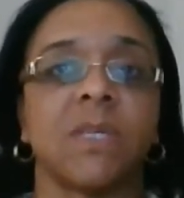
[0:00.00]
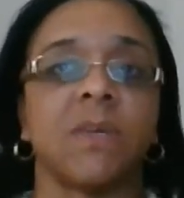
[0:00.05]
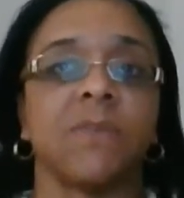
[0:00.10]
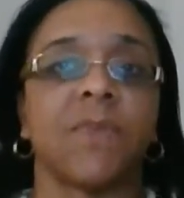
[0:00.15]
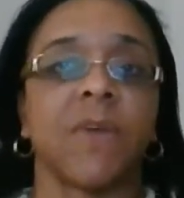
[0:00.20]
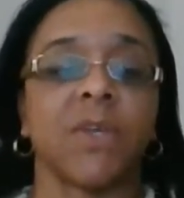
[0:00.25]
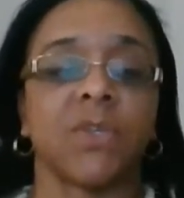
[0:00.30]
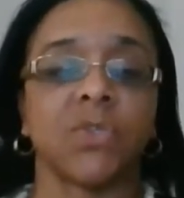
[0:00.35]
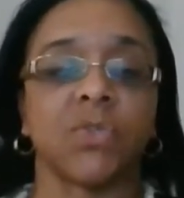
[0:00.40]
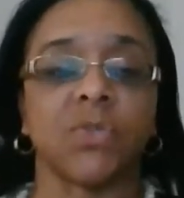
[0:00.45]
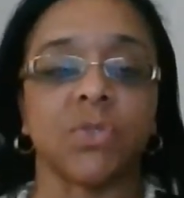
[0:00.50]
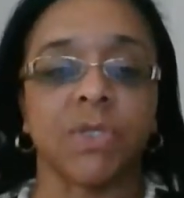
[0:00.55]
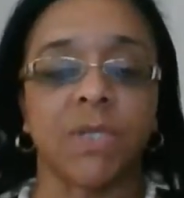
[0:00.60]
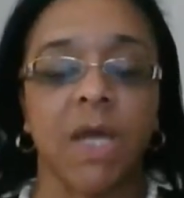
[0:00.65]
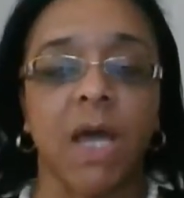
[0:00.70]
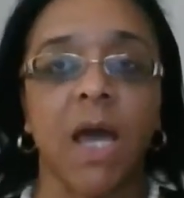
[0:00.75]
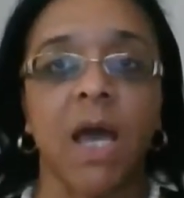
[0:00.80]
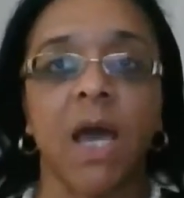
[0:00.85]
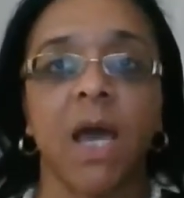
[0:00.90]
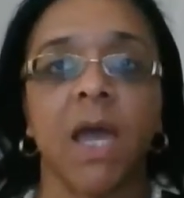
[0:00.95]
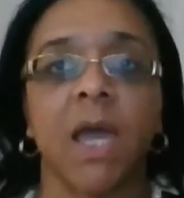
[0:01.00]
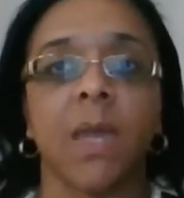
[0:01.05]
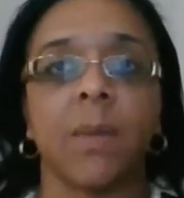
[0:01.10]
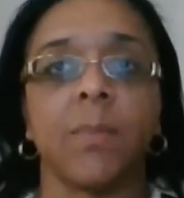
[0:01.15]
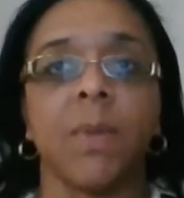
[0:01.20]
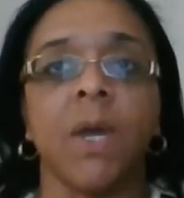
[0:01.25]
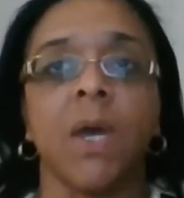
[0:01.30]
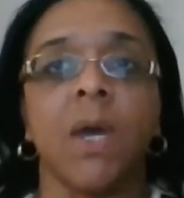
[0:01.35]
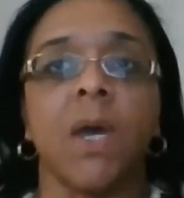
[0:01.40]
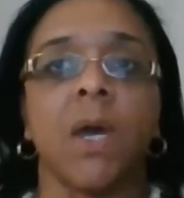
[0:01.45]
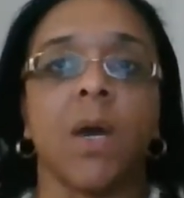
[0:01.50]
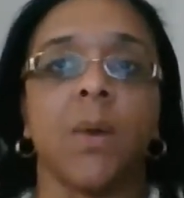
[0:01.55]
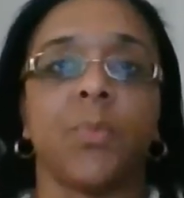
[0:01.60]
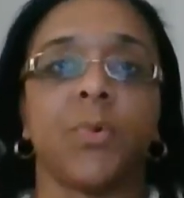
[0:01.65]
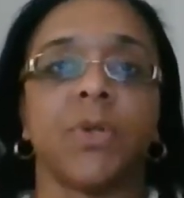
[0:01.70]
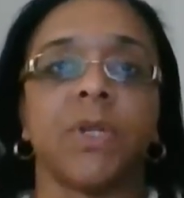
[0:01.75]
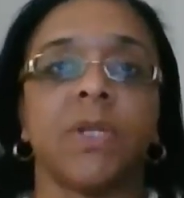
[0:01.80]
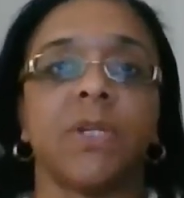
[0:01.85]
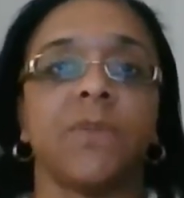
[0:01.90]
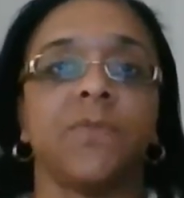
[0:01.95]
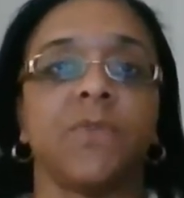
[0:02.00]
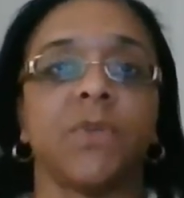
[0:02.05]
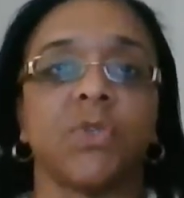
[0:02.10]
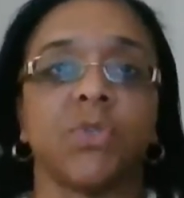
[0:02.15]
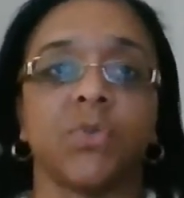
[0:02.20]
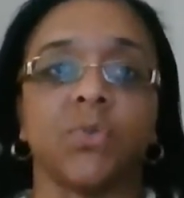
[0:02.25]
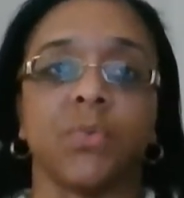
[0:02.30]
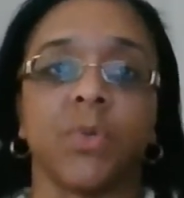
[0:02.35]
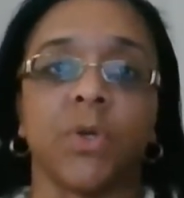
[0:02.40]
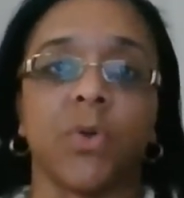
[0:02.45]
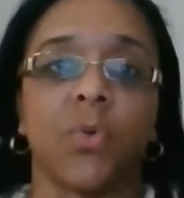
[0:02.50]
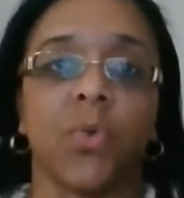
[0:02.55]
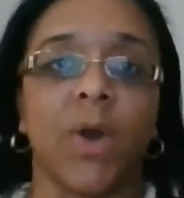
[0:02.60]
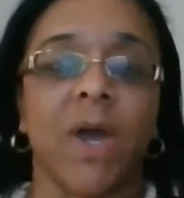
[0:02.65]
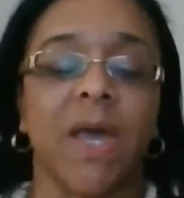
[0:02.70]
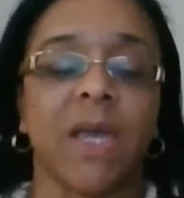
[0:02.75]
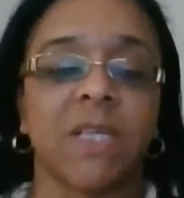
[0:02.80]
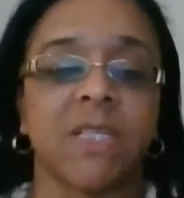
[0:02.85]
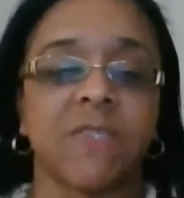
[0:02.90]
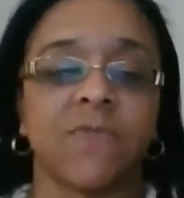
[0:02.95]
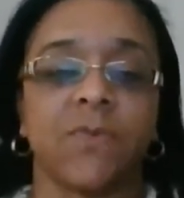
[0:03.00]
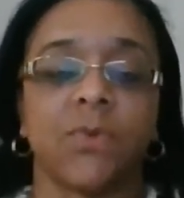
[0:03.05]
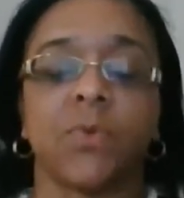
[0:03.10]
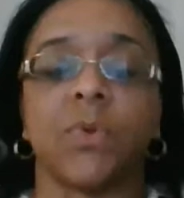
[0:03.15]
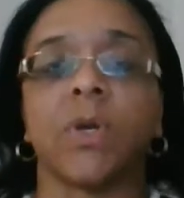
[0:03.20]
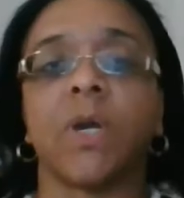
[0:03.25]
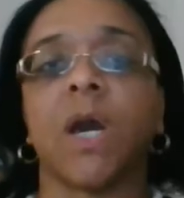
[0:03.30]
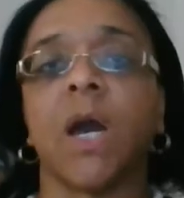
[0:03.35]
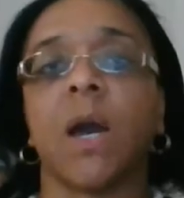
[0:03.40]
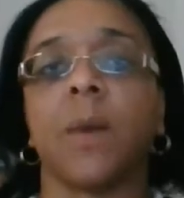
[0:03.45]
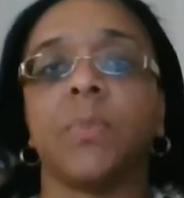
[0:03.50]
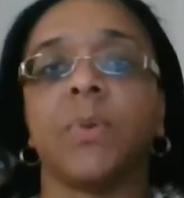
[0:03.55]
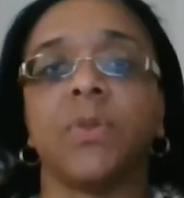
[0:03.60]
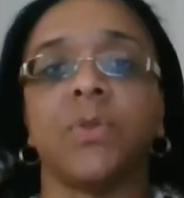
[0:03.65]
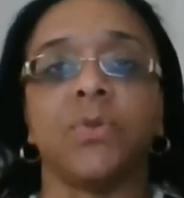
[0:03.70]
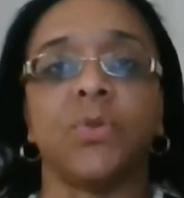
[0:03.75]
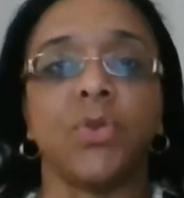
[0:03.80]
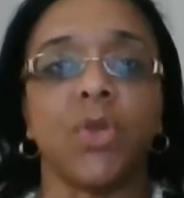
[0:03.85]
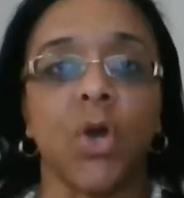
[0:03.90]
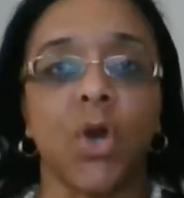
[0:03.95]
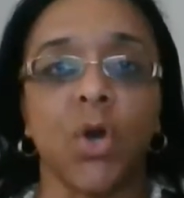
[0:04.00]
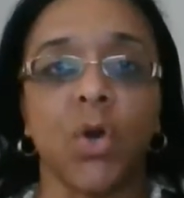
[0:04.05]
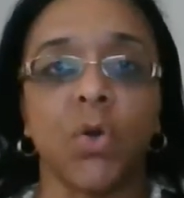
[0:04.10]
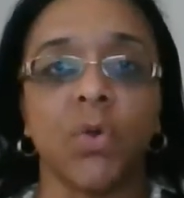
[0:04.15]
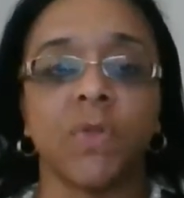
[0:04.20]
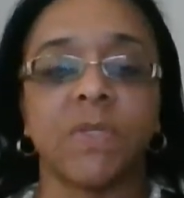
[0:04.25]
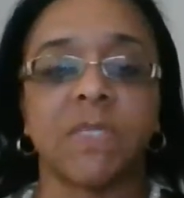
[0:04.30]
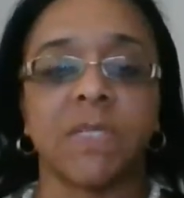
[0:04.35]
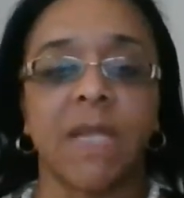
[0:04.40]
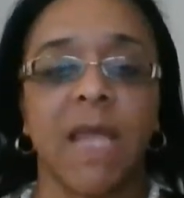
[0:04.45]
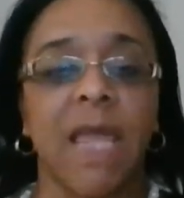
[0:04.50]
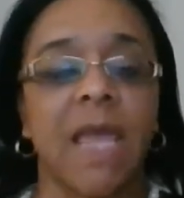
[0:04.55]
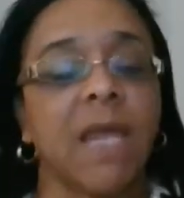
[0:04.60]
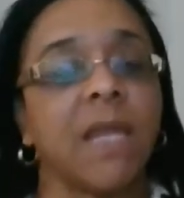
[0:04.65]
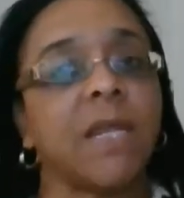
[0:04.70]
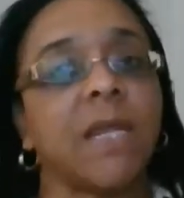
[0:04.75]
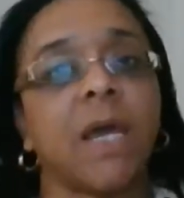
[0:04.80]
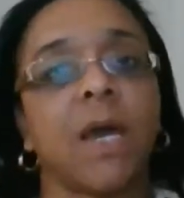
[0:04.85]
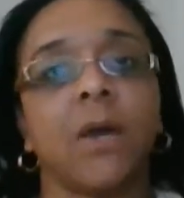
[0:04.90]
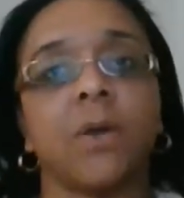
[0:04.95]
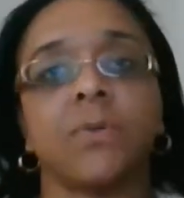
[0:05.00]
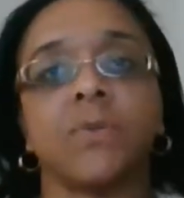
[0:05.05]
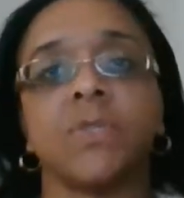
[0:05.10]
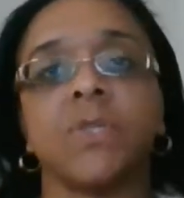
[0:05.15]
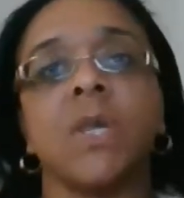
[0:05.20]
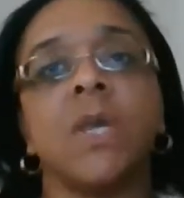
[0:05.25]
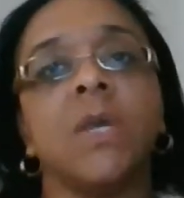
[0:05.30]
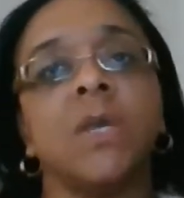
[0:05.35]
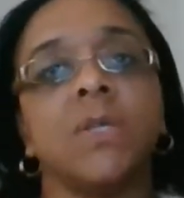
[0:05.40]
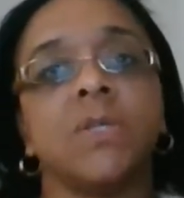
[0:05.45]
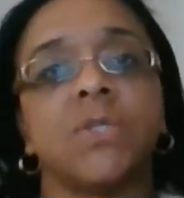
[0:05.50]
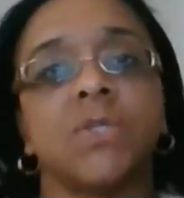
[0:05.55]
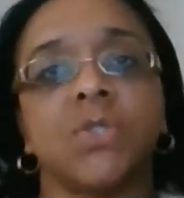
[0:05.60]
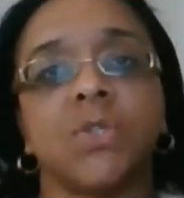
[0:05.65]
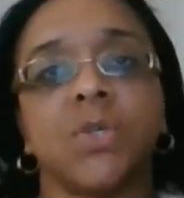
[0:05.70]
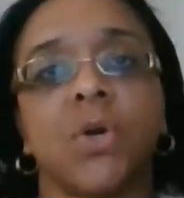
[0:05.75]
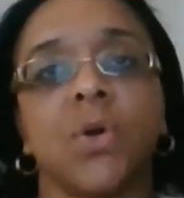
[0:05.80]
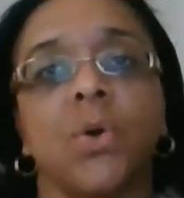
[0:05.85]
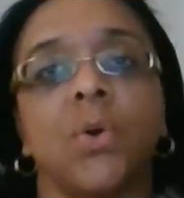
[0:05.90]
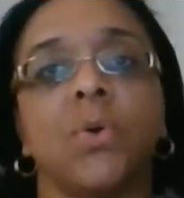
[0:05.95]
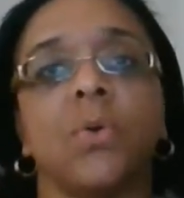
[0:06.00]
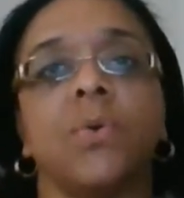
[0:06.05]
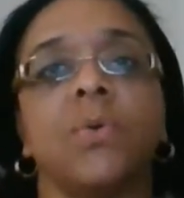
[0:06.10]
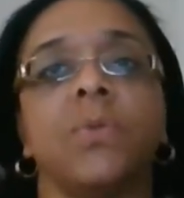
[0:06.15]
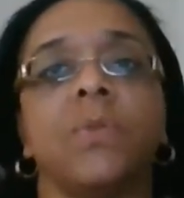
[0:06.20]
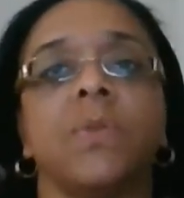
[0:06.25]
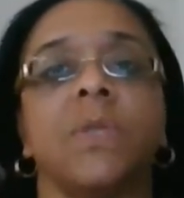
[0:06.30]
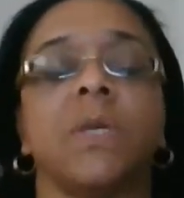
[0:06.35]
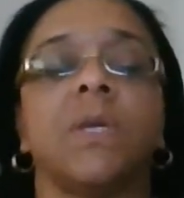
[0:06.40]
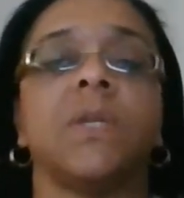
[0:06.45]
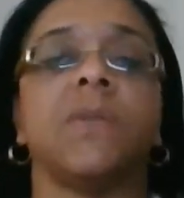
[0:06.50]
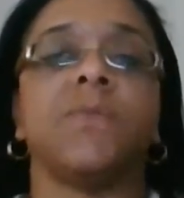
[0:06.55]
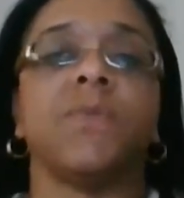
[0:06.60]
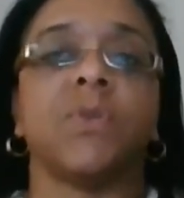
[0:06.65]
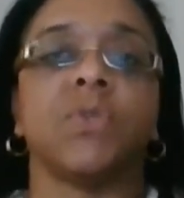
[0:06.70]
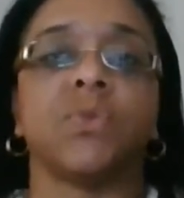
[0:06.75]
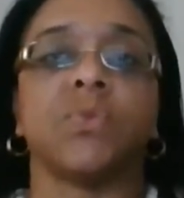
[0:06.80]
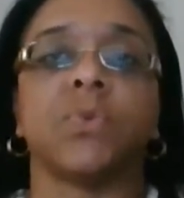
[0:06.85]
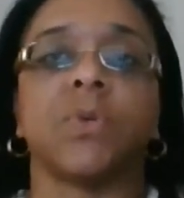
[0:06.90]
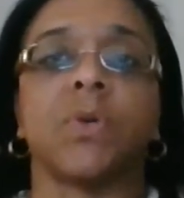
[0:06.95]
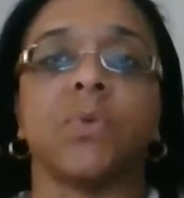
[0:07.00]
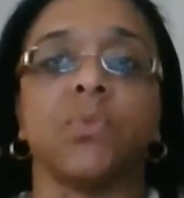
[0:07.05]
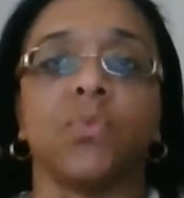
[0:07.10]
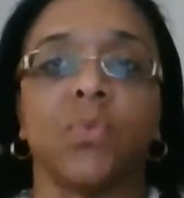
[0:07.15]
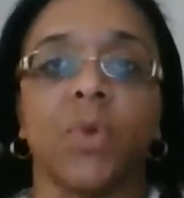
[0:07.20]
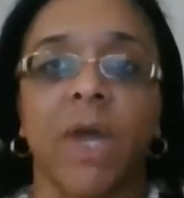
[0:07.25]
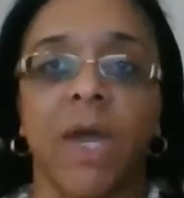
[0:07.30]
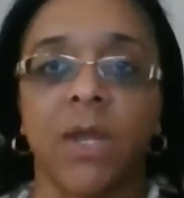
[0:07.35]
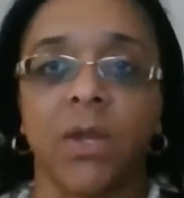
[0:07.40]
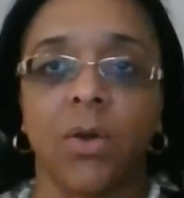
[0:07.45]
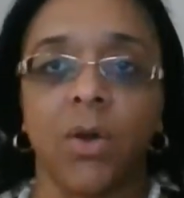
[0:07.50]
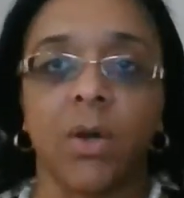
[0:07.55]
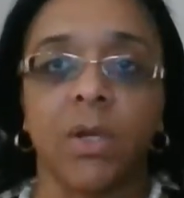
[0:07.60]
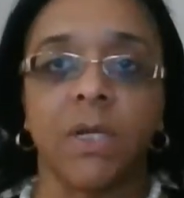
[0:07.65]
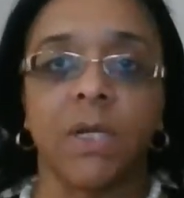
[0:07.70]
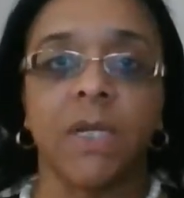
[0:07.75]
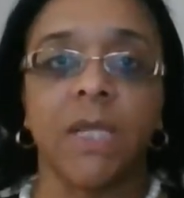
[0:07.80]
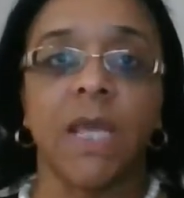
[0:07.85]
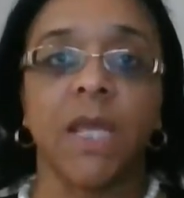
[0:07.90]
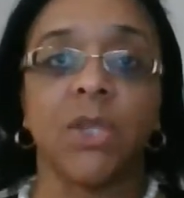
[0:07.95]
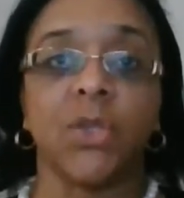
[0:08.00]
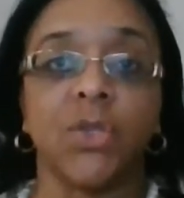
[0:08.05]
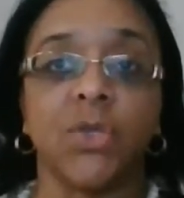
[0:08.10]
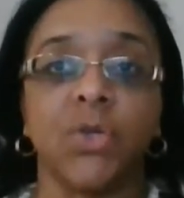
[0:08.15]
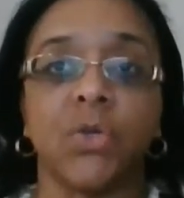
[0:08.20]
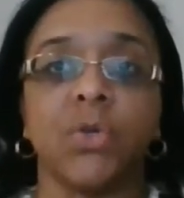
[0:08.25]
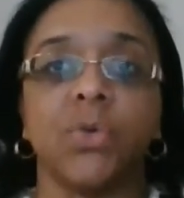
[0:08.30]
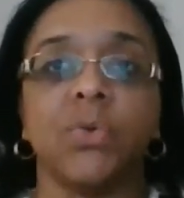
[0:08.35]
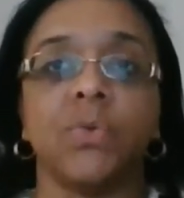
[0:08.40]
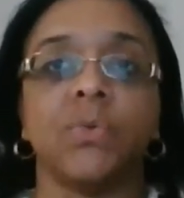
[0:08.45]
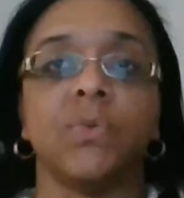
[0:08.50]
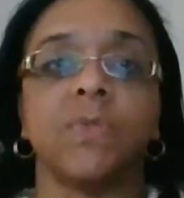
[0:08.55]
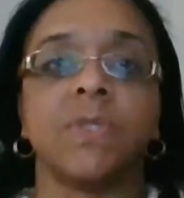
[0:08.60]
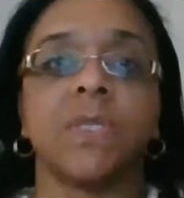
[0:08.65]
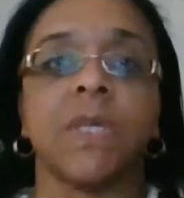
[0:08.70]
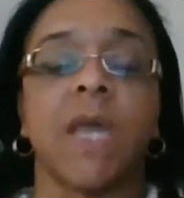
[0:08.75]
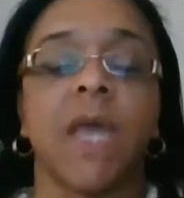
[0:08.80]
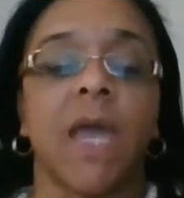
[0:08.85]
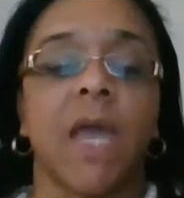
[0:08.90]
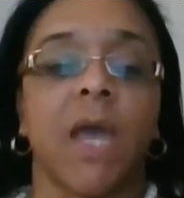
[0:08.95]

give extra time upon individual requests, photocopy the notes and handouts so the individual can write on it and use